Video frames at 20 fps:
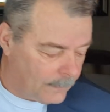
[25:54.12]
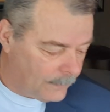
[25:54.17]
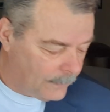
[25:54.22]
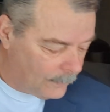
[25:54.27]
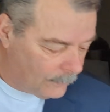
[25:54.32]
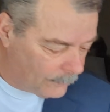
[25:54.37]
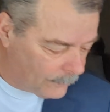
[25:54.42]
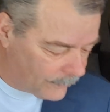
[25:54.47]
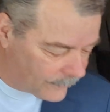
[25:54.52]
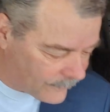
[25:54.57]
You
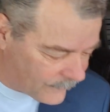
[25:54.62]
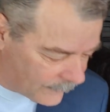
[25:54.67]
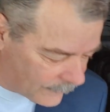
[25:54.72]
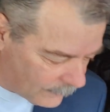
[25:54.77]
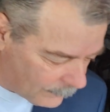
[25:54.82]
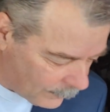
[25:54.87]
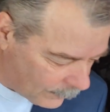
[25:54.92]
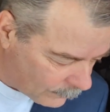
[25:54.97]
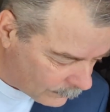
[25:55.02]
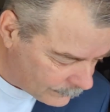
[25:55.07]
know, this
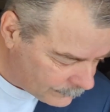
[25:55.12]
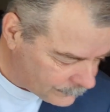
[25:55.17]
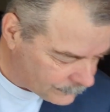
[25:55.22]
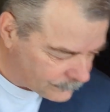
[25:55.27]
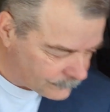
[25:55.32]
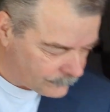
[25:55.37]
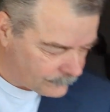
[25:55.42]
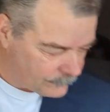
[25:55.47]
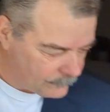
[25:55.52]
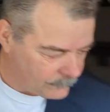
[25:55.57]
thing about
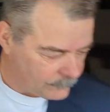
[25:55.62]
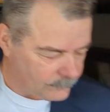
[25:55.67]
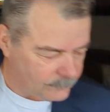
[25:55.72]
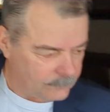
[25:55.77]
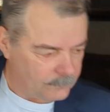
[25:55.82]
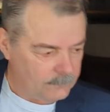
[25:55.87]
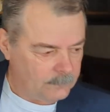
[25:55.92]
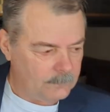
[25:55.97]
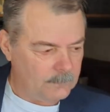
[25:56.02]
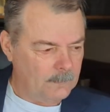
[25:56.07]

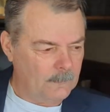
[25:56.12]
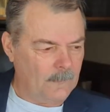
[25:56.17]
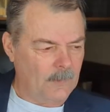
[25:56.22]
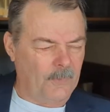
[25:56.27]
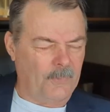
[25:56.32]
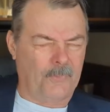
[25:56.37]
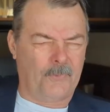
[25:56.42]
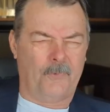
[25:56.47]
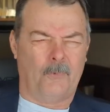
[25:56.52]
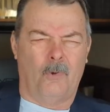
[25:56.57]

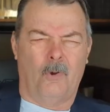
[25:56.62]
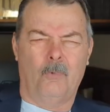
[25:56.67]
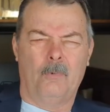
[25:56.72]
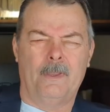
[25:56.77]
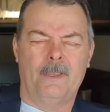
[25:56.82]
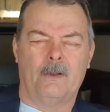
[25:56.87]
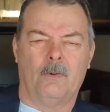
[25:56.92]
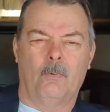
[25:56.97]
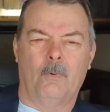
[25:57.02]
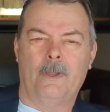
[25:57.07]

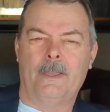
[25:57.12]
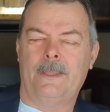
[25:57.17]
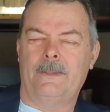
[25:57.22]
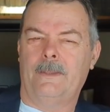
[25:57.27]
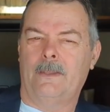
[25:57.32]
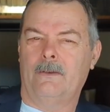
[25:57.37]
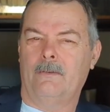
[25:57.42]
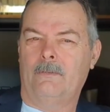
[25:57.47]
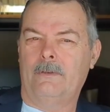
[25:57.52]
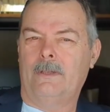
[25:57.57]
throwing away
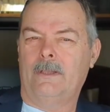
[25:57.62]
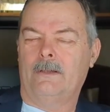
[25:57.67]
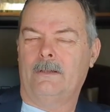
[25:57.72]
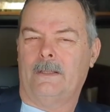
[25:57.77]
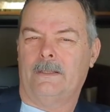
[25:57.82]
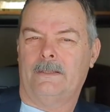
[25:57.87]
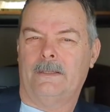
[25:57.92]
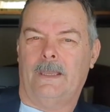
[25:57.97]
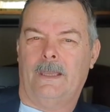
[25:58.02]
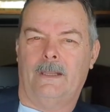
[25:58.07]
the anointing
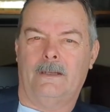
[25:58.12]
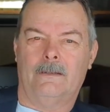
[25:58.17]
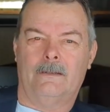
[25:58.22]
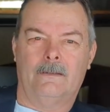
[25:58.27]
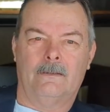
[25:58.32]
like that.